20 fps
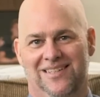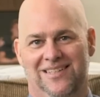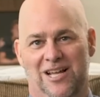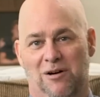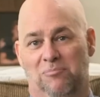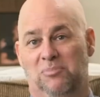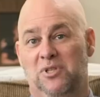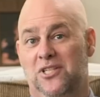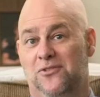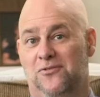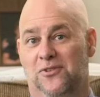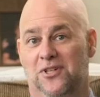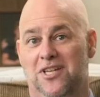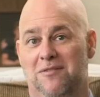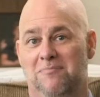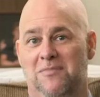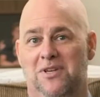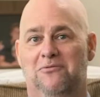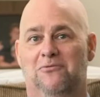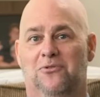Now, please
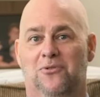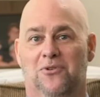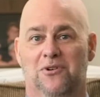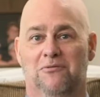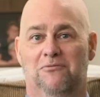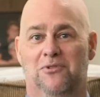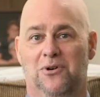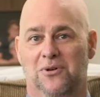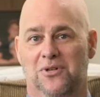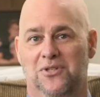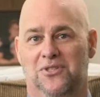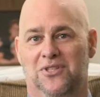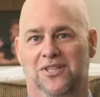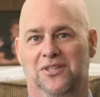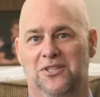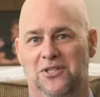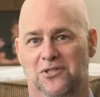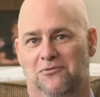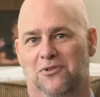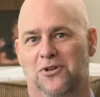forgive me for
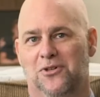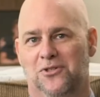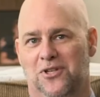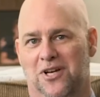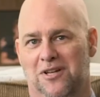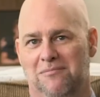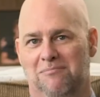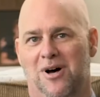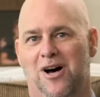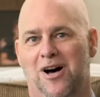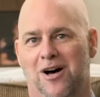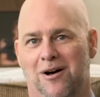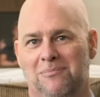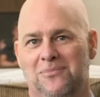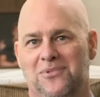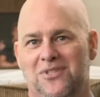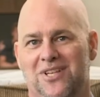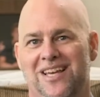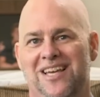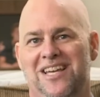focusing this verse on
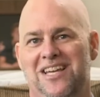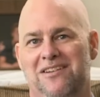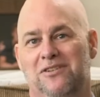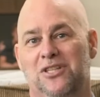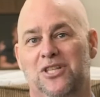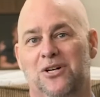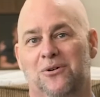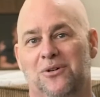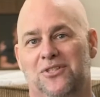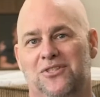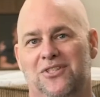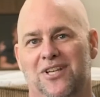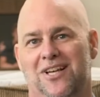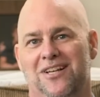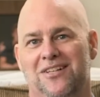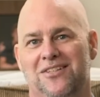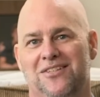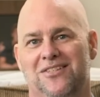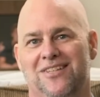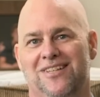moms, even though it
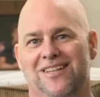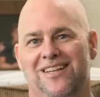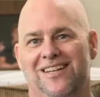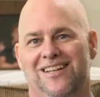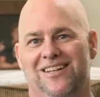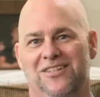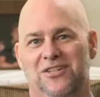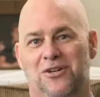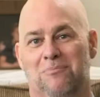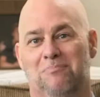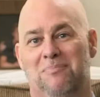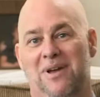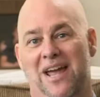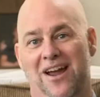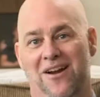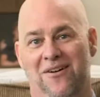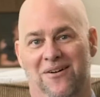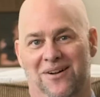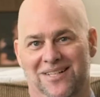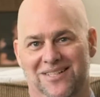says your
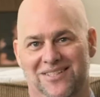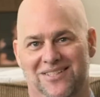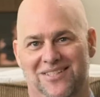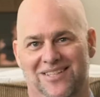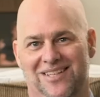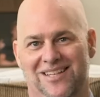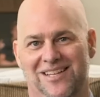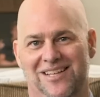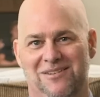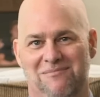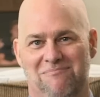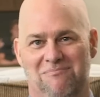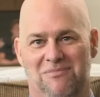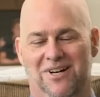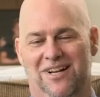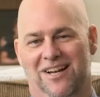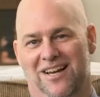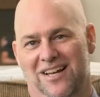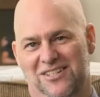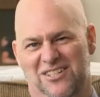parents,
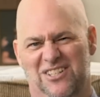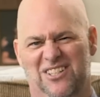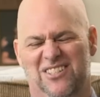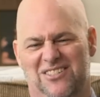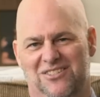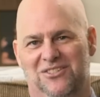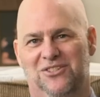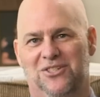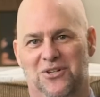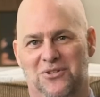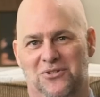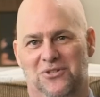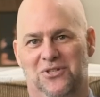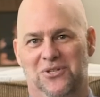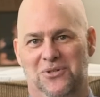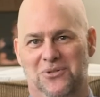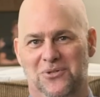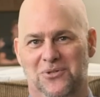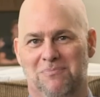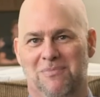but I just chose to
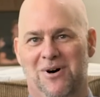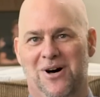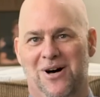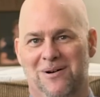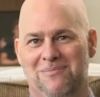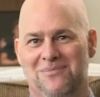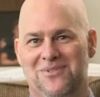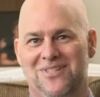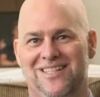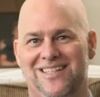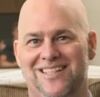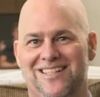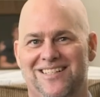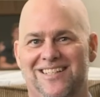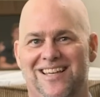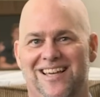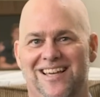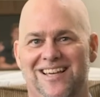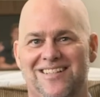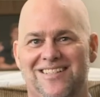use moms in this
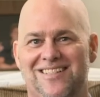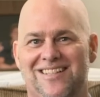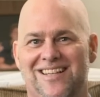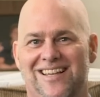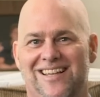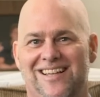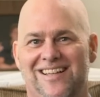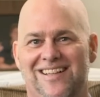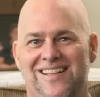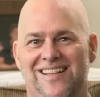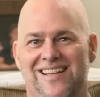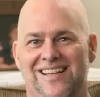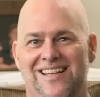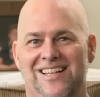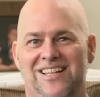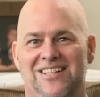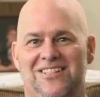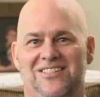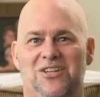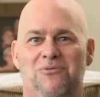case.
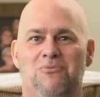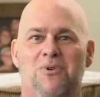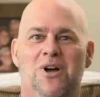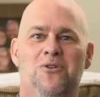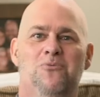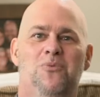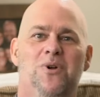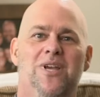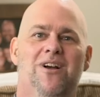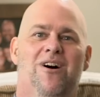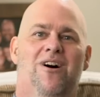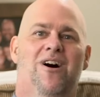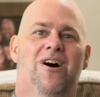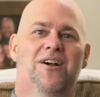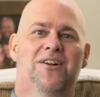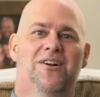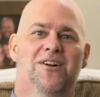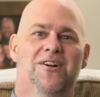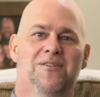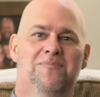See, when we
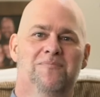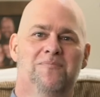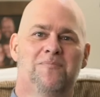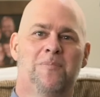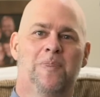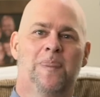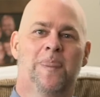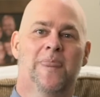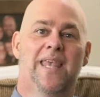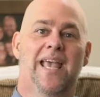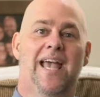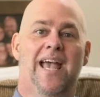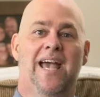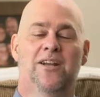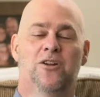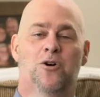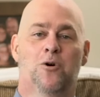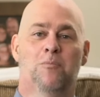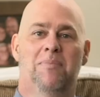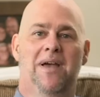honor
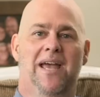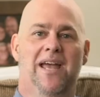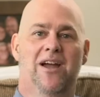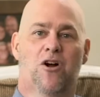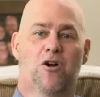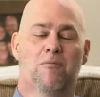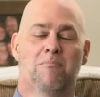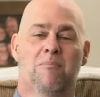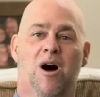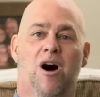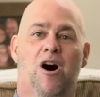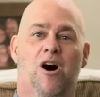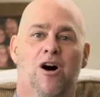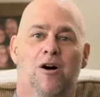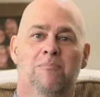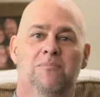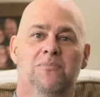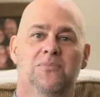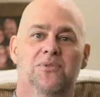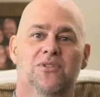and obey our
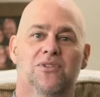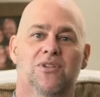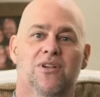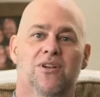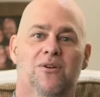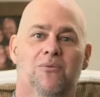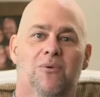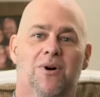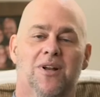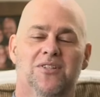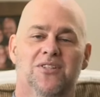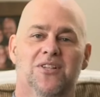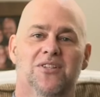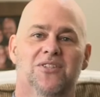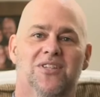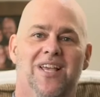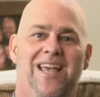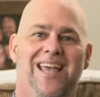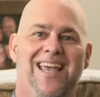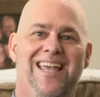moms, what does it
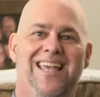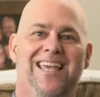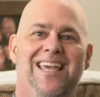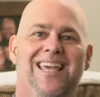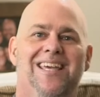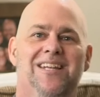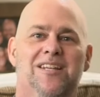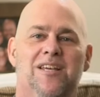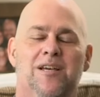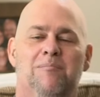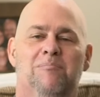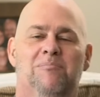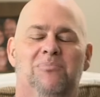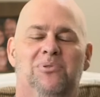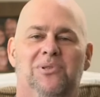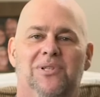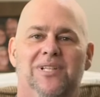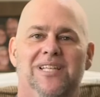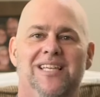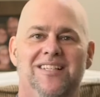say? It
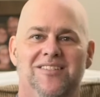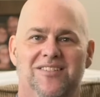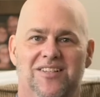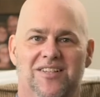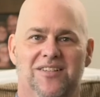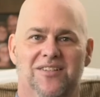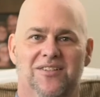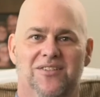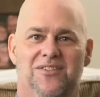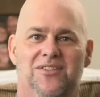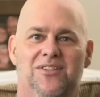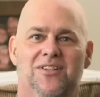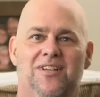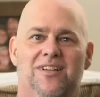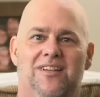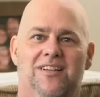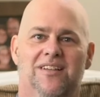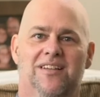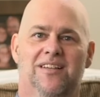pleases